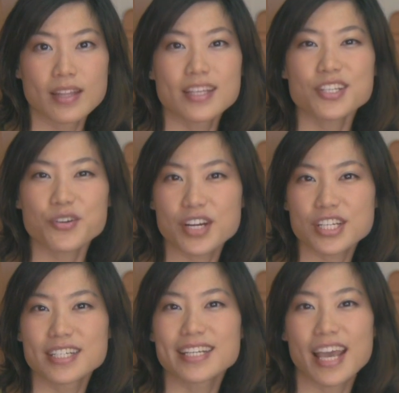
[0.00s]
This
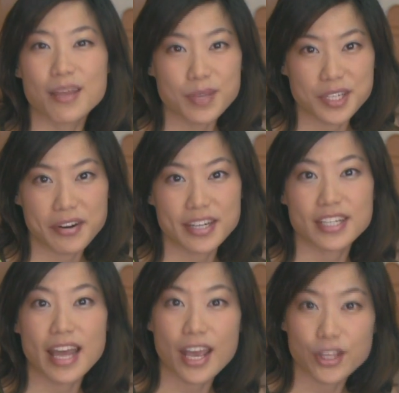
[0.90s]
aggression can be
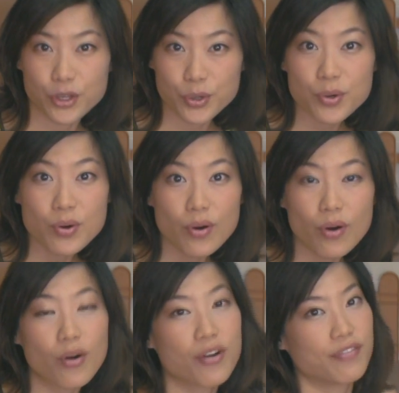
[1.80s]
directed at you
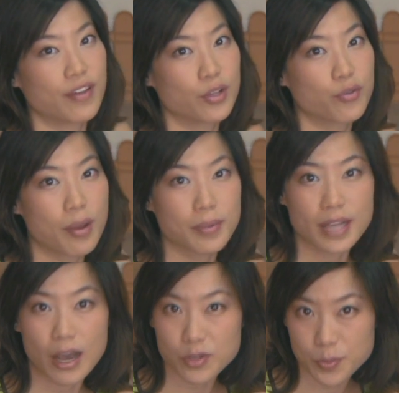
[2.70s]
or her fellow rabbit
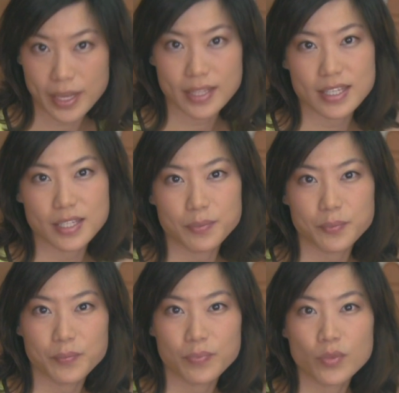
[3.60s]
housemates.
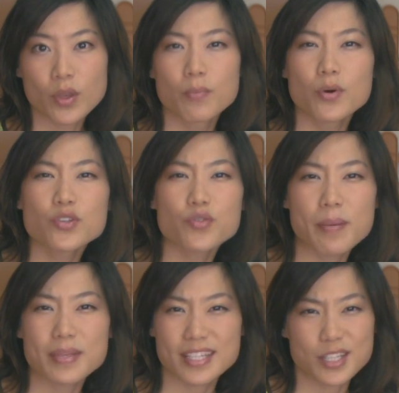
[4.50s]
Most
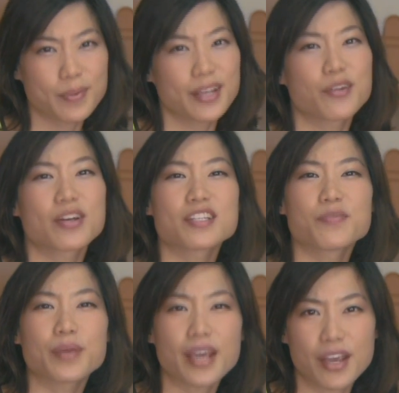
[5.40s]
rabbits display
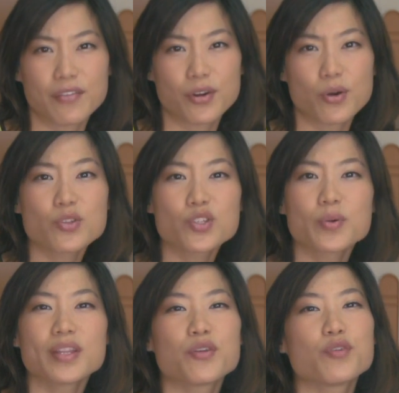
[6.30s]
aggressive behavior also
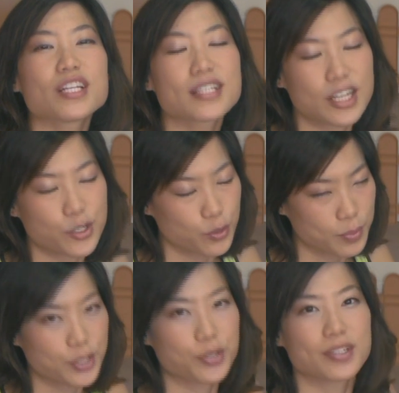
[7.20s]
when they reach sexual
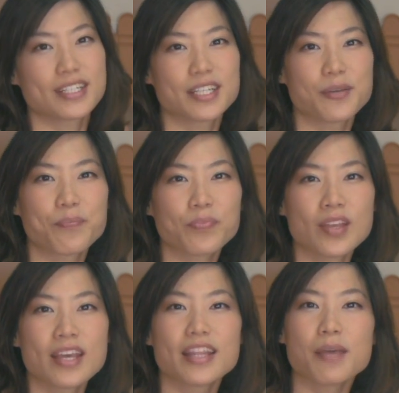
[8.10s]
maturity.
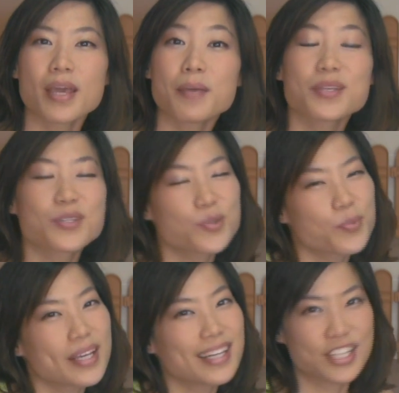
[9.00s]
They may be
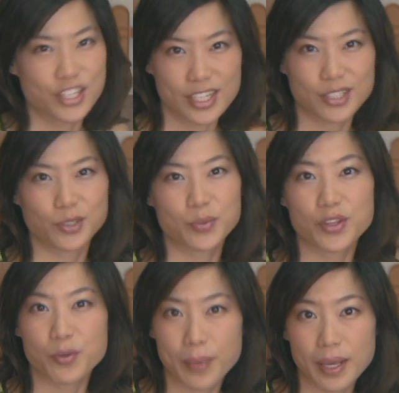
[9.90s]
sweet and gentle
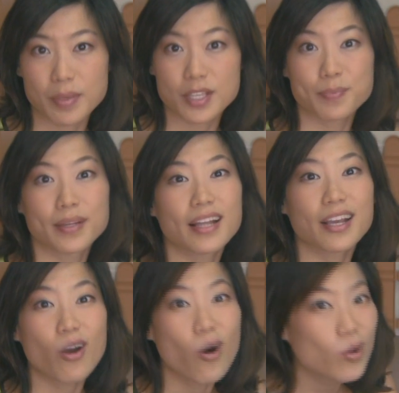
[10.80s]
when they're babies, but
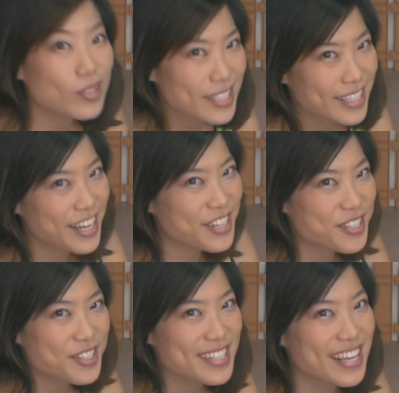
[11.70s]
like all
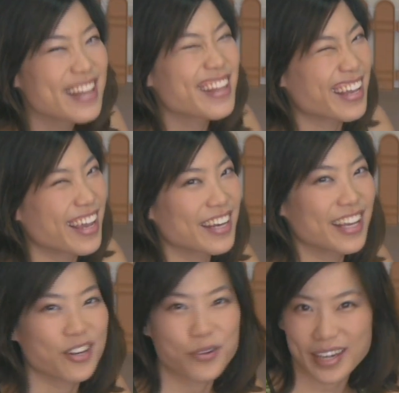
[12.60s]
teenagers, they can
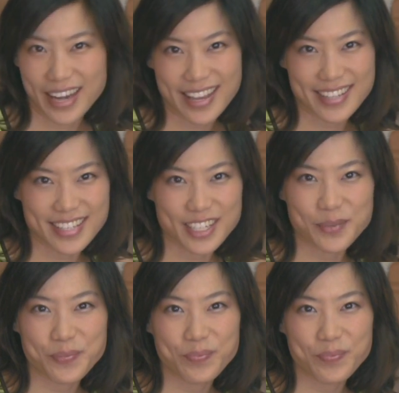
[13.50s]
get quite angsty.